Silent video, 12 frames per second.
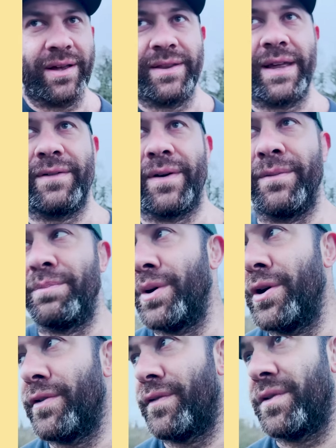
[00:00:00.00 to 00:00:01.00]
And they have a
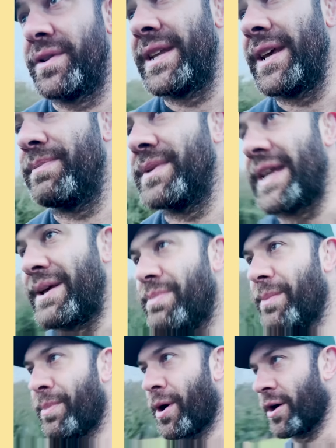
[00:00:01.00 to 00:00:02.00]
beautiful, deep, deep
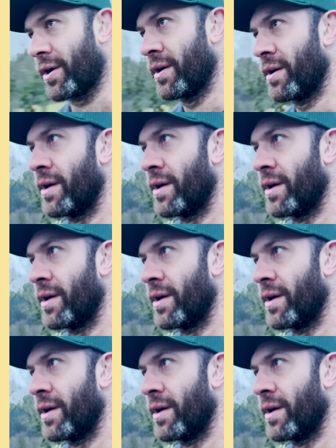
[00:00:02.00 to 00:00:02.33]
bark.